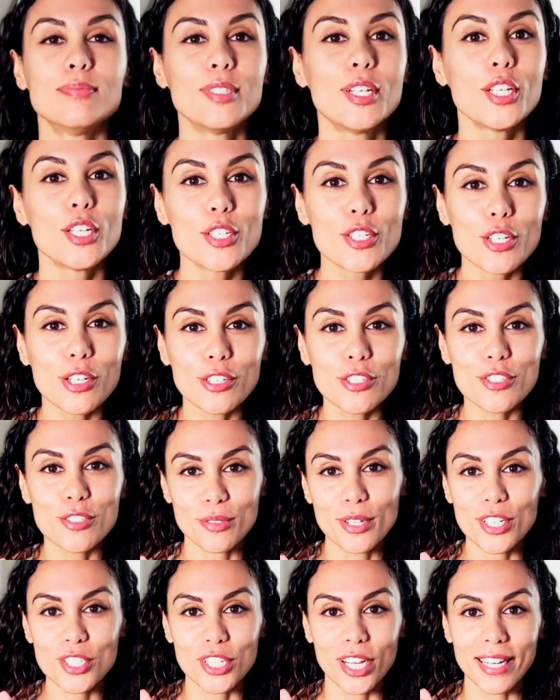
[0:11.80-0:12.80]

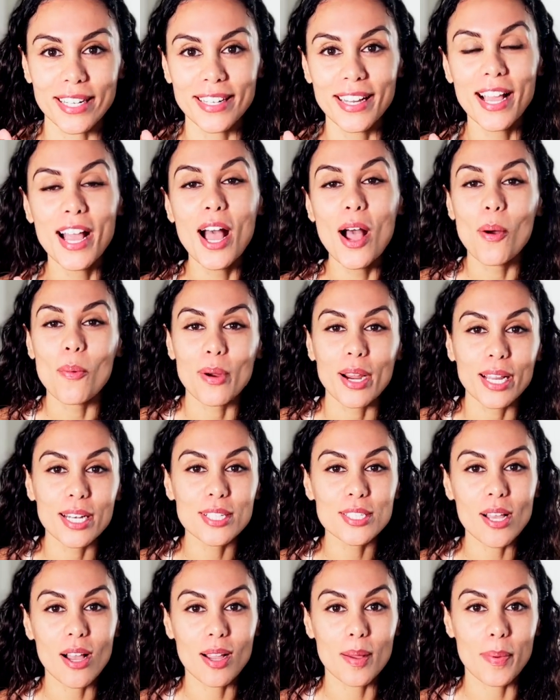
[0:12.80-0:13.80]
Nutrition. We're going to
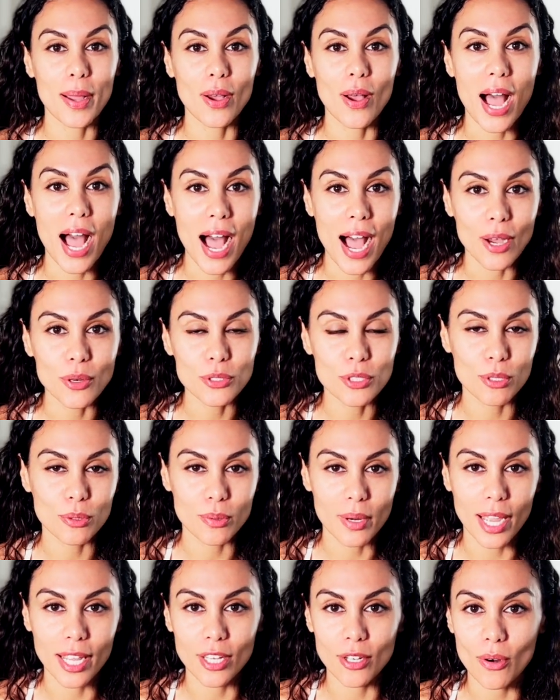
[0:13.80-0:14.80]
talk about how to
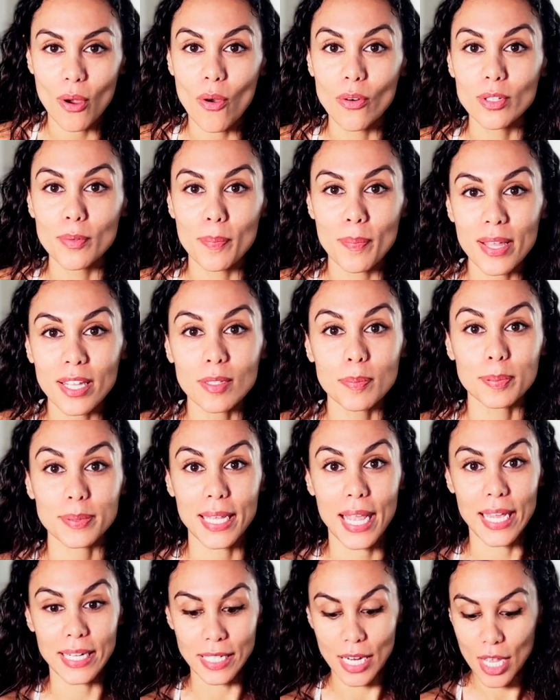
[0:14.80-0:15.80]
write your own meal
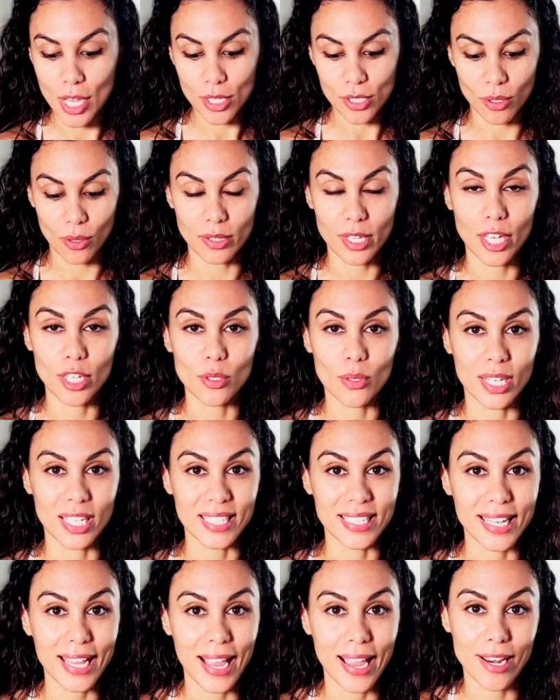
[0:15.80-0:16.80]
plan so that you can
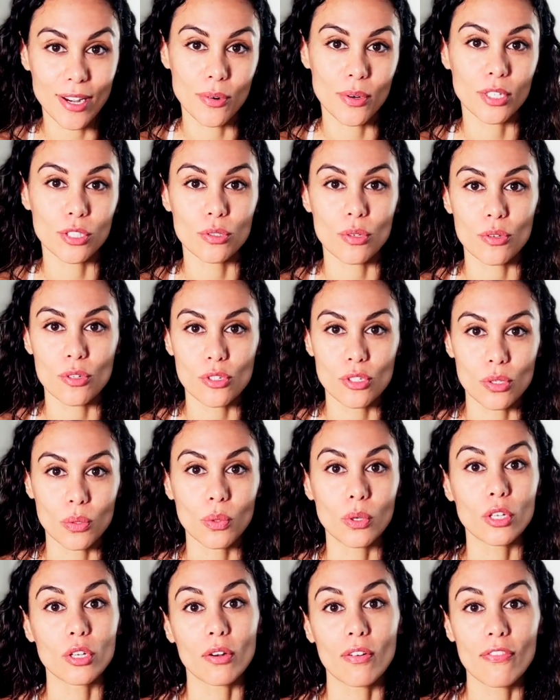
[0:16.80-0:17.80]
cater it to suit
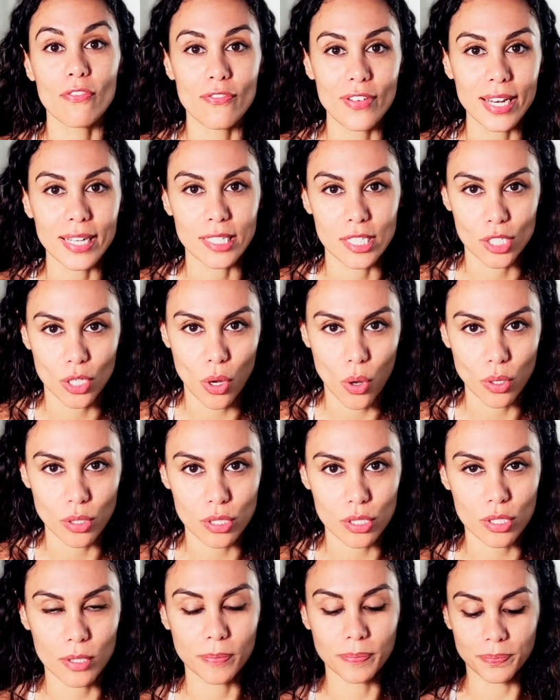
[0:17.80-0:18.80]
your fitness
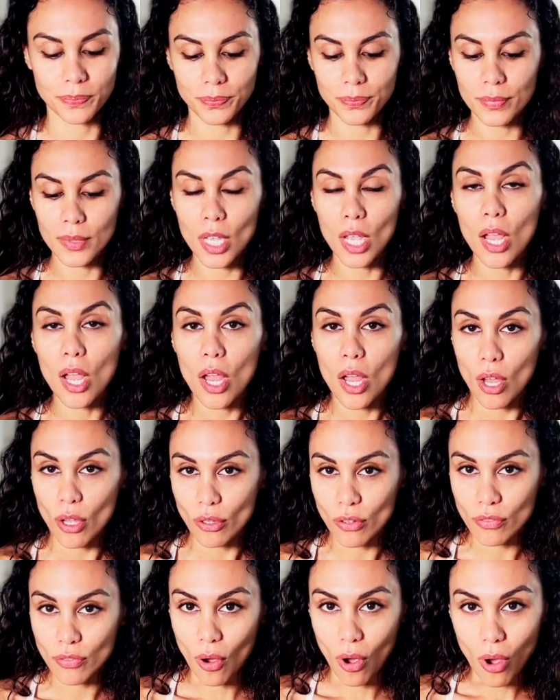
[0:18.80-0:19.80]
goals.
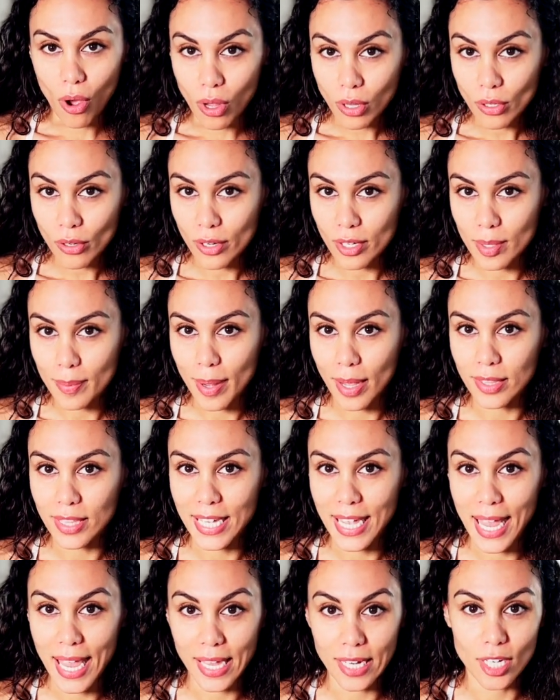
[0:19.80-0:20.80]
You've all heard about the
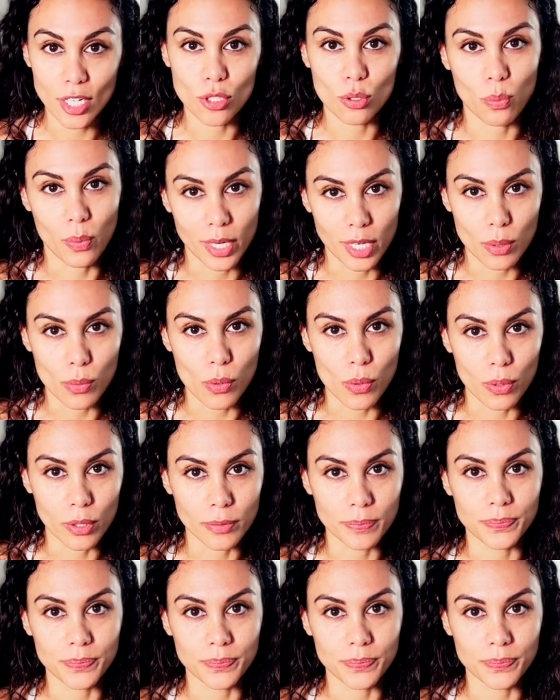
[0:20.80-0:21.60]
80-20 rule.